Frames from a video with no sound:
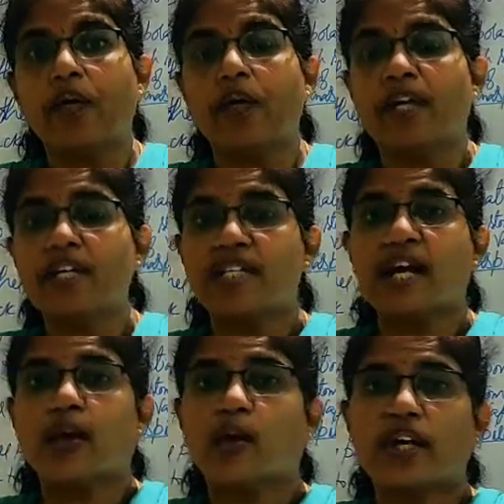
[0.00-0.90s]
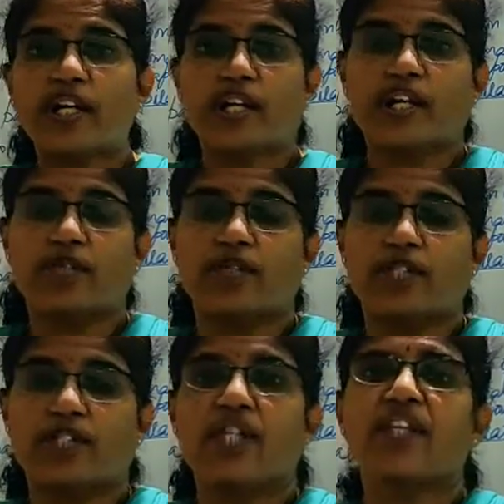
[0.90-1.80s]
Whereas aquatic
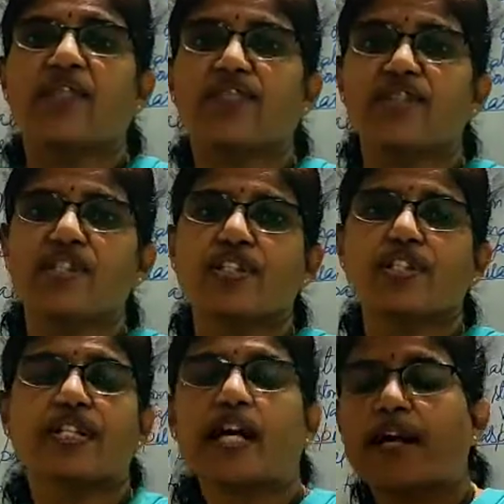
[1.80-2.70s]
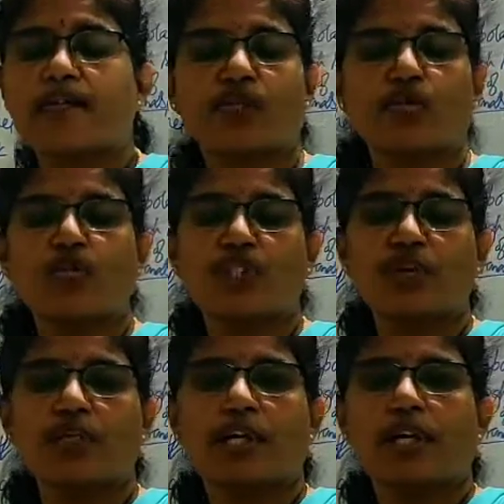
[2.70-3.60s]
animals like fishes, they have
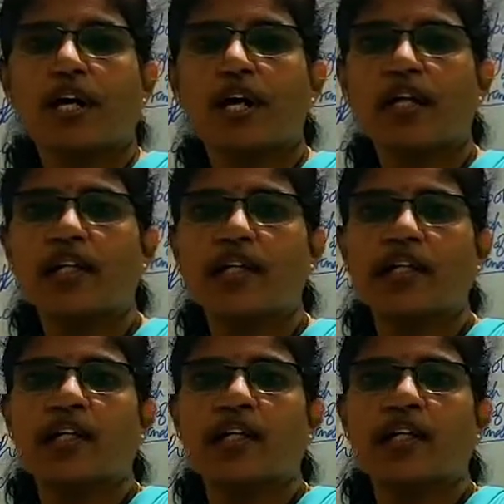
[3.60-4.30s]
2-chambered heart,